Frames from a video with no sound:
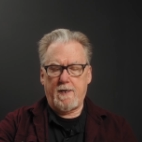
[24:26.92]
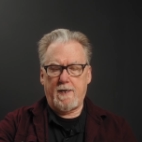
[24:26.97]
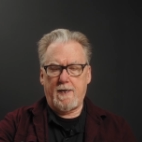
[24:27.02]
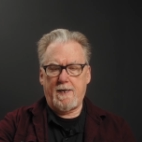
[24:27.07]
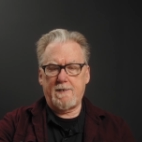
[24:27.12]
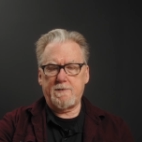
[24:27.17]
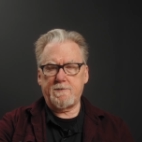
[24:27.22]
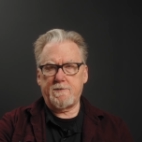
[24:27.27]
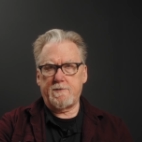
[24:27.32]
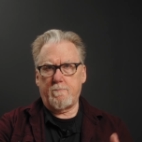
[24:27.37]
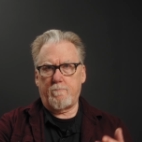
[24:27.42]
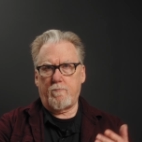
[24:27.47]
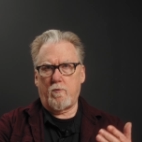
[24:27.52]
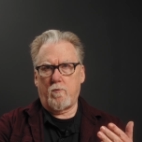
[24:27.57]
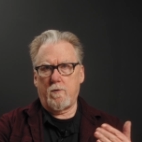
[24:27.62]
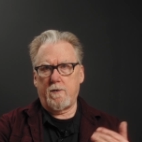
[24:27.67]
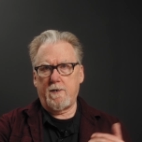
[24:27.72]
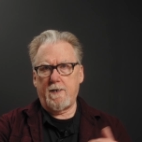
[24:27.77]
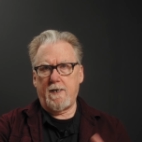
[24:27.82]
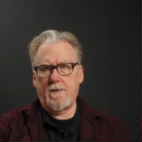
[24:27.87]
as the
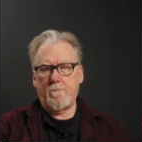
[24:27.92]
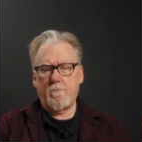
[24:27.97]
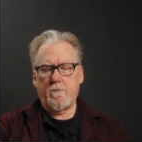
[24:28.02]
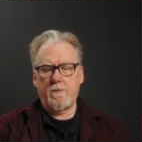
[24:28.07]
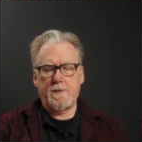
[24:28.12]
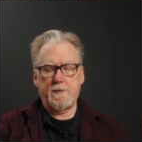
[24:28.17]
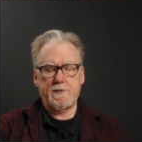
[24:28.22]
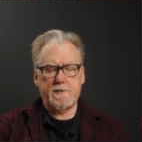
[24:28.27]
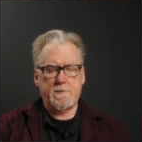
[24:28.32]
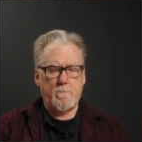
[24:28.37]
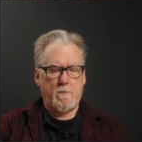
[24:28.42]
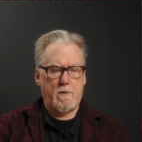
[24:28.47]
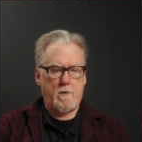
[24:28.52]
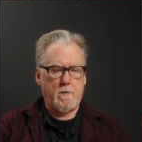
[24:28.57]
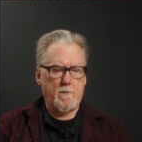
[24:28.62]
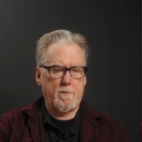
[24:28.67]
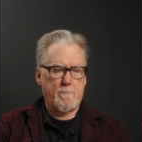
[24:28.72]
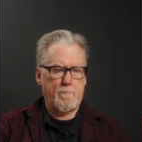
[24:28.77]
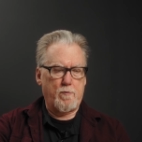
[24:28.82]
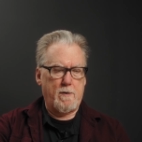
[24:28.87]
bore diameter gets
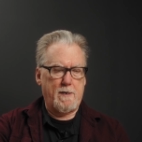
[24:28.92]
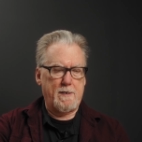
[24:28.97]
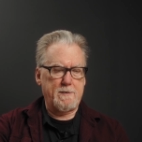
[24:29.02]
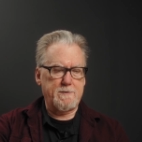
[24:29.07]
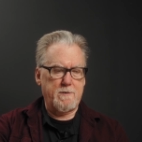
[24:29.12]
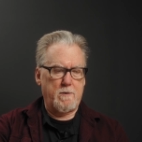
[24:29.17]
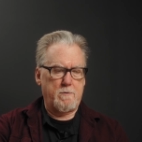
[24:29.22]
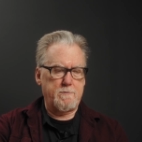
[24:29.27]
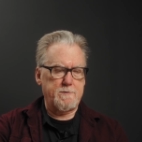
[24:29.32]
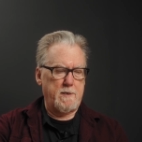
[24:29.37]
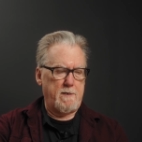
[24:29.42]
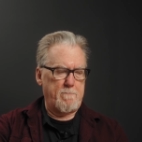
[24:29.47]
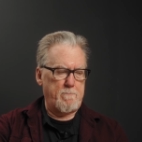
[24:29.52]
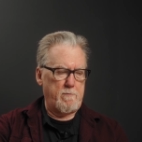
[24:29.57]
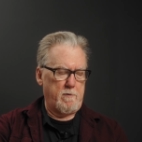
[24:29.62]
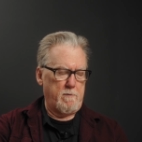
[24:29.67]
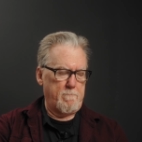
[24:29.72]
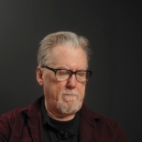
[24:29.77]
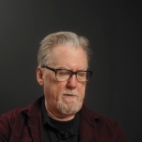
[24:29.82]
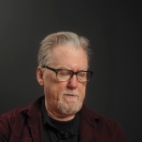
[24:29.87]
smaller, the price goes up a
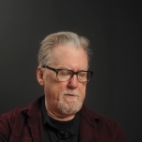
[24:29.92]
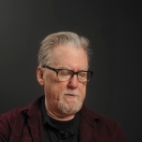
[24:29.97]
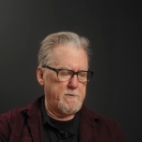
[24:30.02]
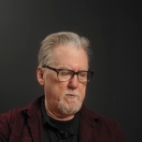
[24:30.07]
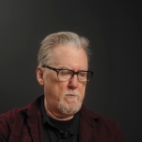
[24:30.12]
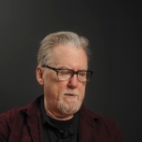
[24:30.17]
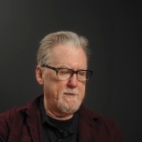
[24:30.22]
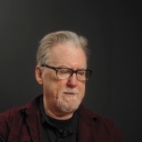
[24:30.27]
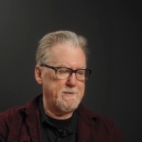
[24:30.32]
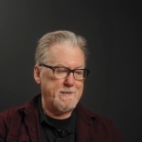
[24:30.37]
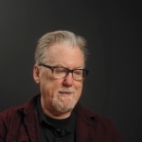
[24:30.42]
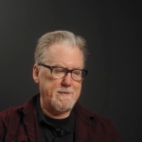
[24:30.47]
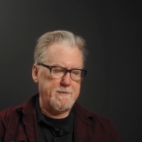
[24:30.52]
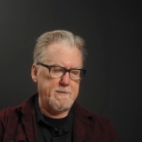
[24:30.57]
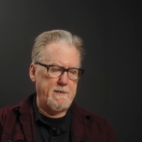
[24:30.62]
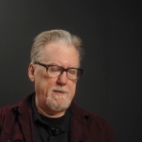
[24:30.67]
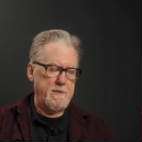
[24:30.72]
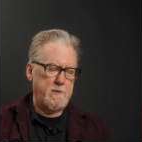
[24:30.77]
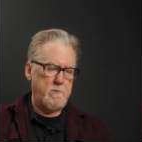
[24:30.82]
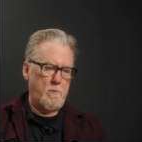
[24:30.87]
little bit. The
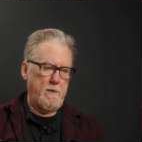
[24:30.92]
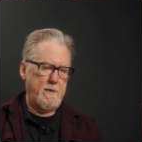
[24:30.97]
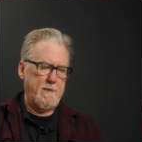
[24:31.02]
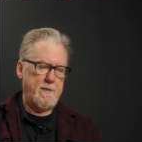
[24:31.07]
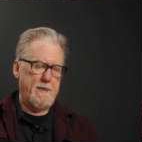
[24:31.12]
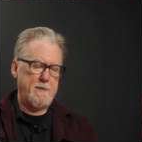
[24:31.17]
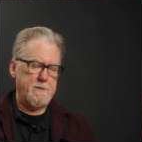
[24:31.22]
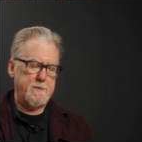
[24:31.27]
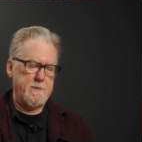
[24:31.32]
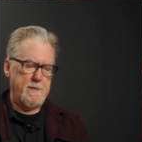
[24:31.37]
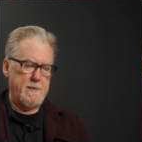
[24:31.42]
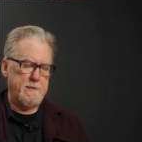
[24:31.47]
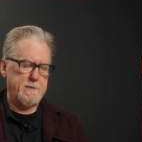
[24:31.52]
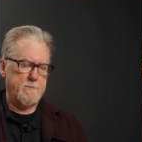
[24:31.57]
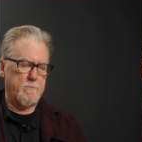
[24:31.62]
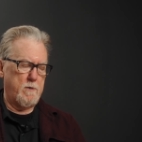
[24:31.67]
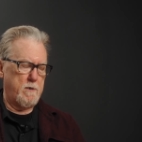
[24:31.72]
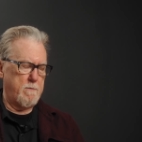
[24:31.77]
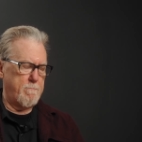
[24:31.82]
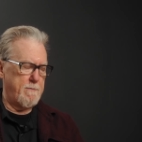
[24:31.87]
2016 20 gauge guns
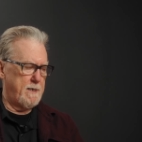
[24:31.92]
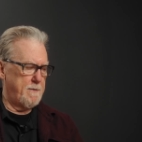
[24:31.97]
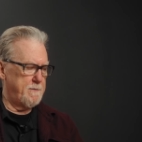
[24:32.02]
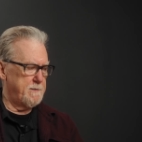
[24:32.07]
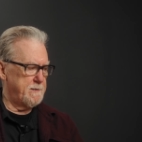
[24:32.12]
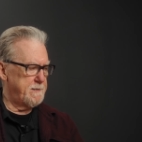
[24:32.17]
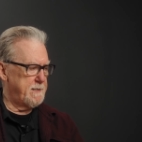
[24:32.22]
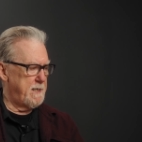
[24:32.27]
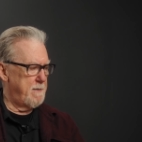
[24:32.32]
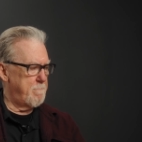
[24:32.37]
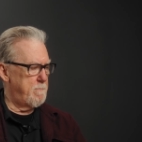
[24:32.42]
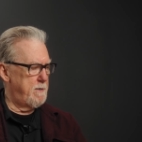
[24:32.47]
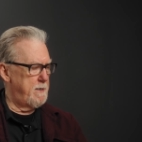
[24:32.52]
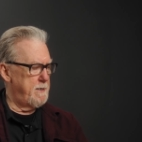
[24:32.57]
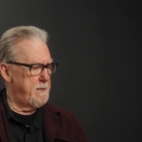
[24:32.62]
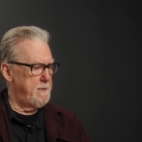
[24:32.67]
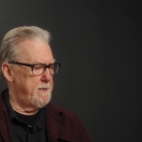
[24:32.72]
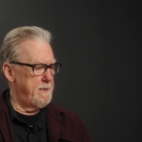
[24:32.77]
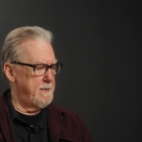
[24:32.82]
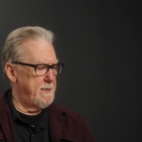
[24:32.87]
are about the same
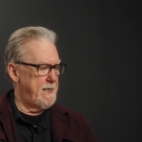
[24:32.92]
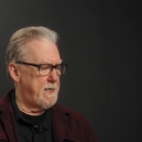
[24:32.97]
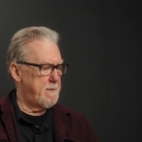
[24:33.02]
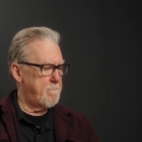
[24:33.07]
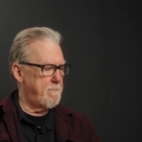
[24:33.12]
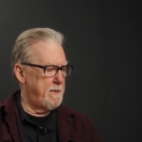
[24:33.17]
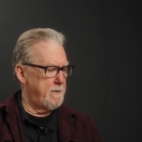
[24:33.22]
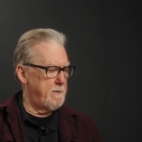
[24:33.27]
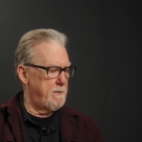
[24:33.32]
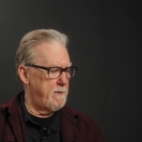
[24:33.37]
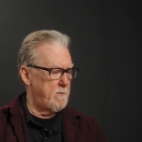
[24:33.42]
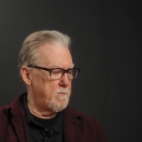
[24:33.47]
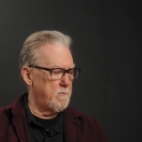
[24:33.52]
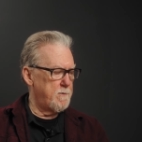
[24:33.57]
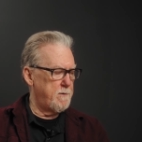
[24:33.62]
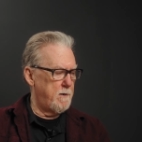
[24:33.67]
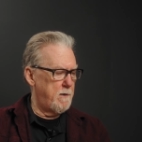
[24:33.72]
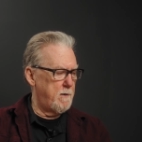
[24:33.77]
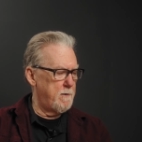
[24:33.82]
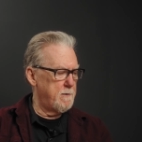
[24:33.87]
money. You can add about
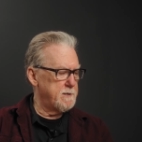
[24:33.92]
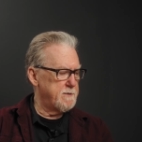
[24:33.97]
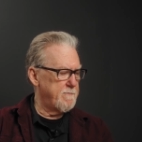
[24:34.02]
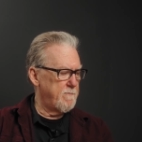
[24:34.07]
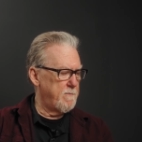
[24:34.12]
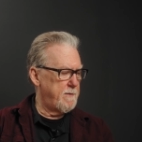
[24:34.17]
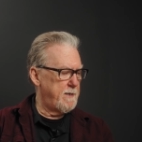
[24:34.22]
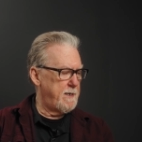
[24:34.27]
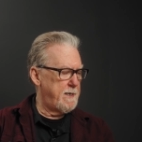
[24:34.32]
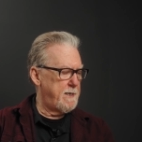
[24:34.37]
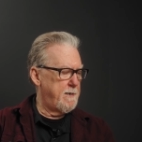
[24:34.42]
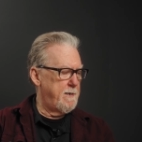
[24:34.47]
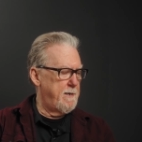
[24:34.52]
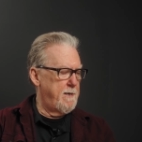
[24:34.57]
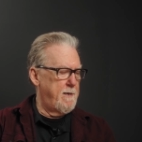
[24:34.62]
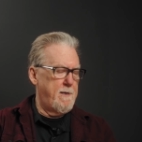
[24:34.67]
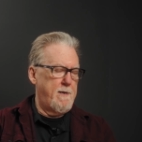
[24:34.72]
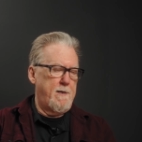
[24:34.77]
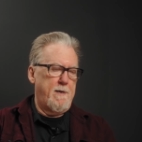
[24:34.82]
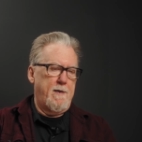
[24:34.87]
$100 for that.
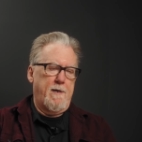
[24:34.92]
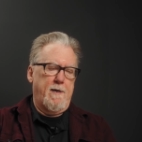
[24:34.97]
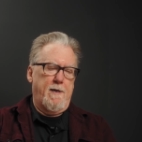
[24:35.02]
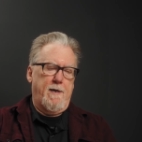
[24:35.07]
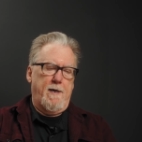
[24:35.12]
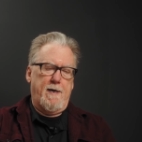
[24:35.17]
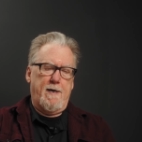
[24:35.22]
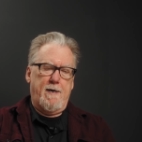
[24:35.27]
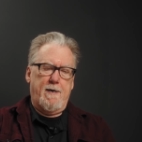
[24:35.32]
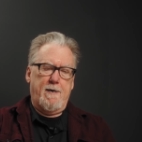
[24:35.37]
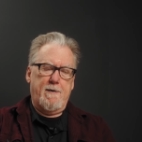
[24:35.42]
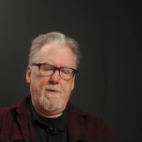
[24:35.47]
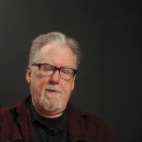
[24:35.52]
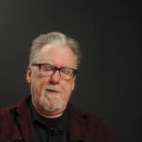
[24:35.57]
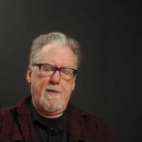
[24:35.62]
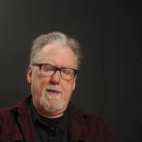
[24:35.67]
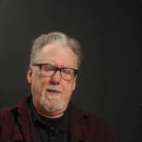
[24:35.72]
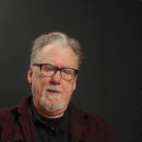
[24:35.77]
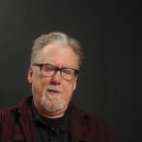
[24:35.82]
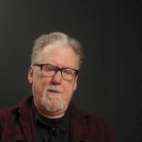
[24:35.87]
Uh,
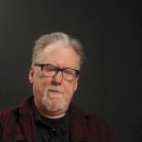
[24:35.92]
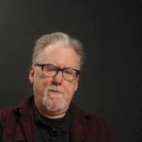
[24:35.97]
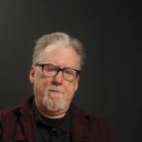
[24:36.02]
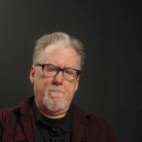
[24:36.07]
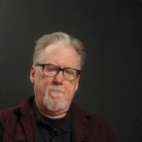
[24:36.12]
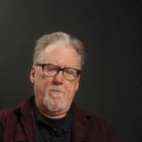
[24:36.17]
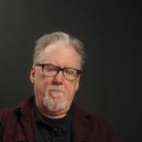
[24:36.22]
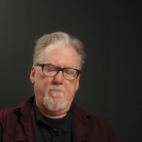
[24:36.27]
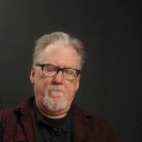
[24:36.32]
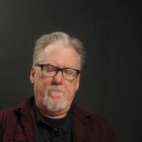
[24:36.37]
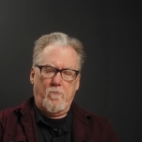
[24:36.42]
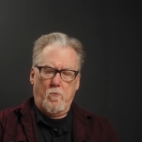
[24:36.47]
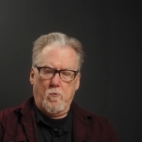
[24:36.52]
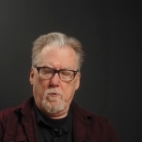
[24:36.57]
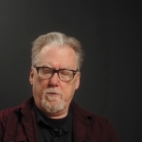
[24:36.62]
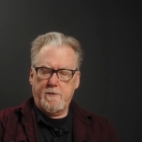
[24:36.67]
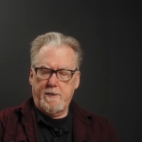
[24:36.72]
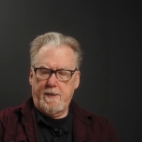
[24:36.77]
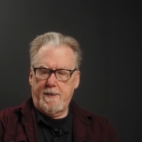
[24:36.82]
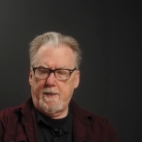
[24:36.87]
and the
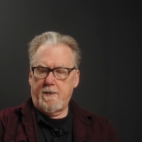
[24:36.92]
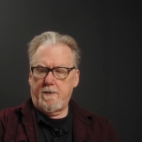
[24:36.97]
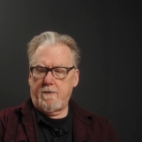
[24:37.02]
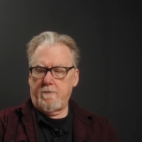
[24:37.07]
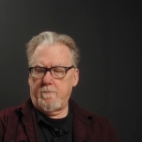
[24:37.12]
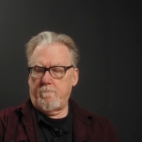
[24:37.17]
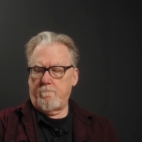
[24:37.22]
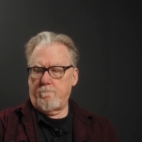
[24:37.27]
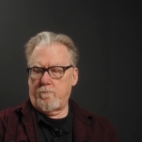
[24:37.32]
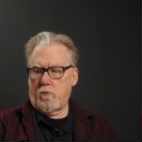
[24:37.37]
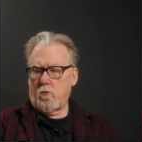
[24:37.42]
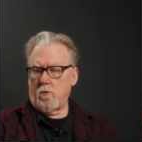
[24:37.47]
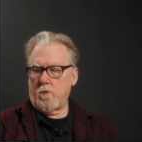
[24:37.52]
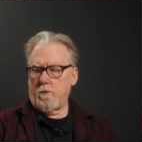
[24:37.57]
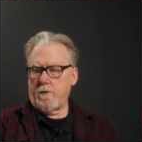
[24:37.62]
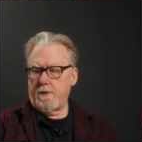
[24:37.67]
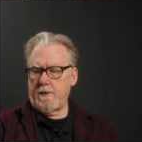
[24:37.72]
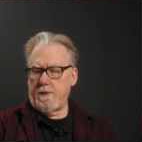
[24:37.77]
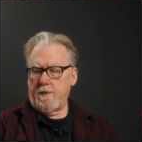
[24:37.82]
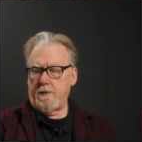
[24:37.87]
410
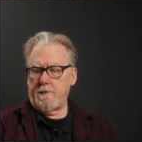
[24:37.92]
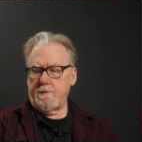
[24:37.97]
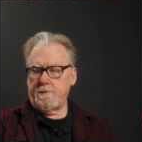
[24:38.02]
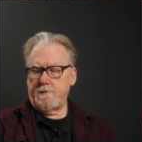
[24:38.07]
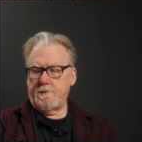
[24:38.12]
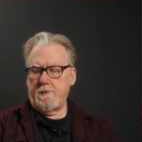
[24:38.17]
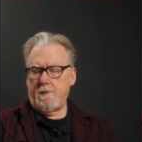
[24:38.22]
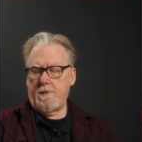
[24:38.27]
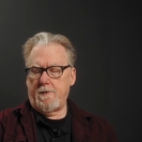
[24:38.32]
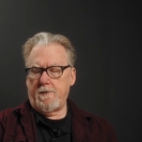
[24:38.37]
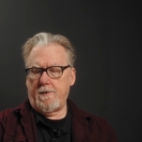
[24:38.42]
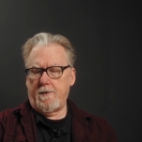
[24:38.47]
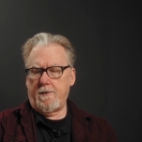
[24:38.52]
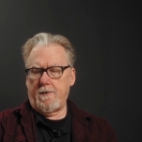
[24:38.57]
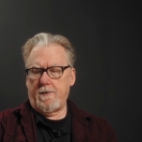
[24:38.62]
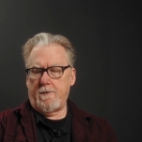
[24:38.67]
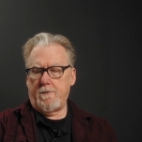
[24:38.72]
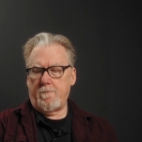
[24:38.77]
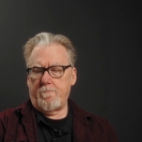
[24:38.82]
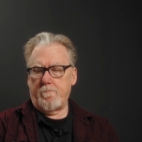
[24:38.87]
bore guns
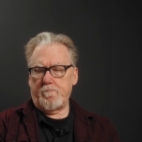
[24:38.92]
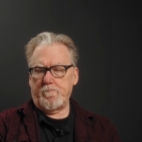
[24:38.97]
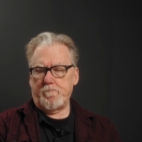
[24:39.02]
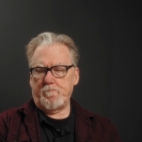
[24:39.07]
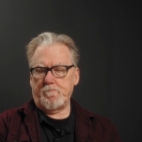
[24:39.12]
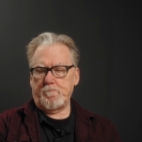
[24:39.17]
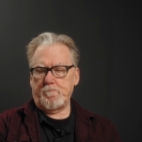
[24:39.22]
um,